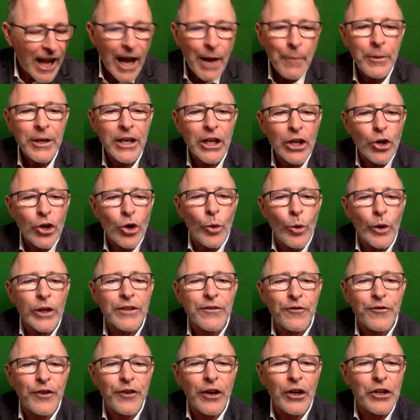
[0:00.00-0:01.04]
I'm going to
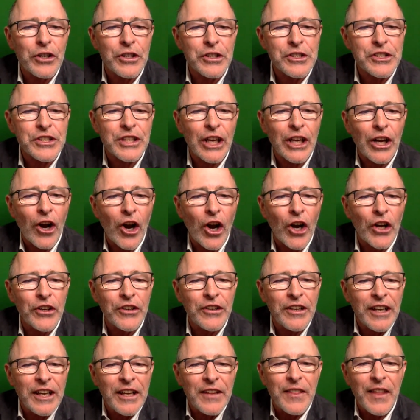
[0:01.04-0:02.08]
quit focusing
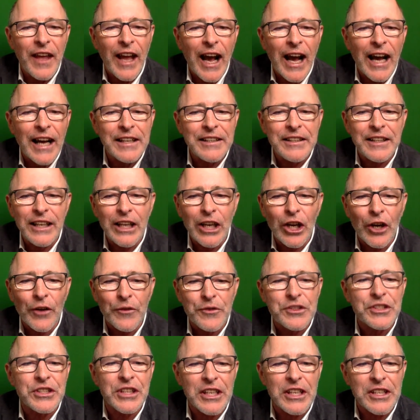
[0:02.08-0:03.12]
on the idea
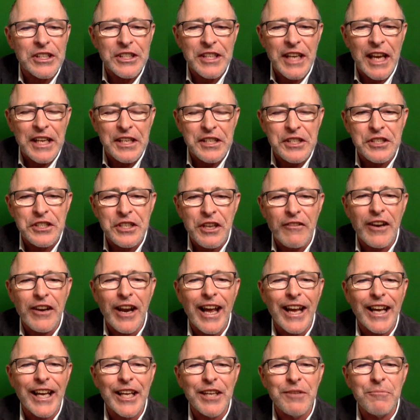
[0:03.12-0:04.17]
of success so that
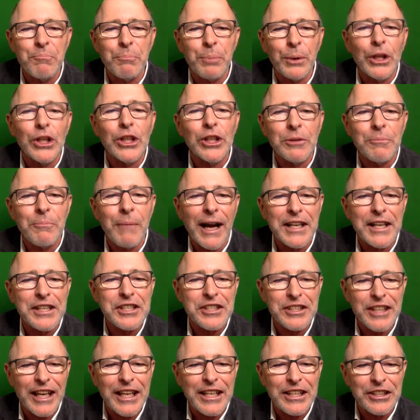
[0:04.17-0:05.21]
I can build my
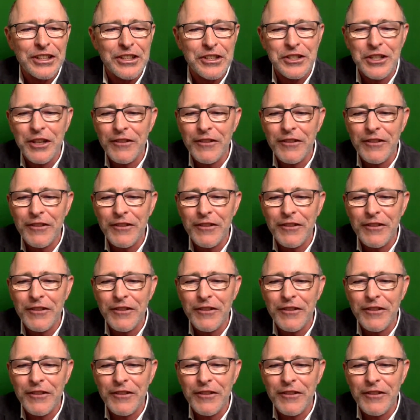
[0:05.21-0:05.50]
status,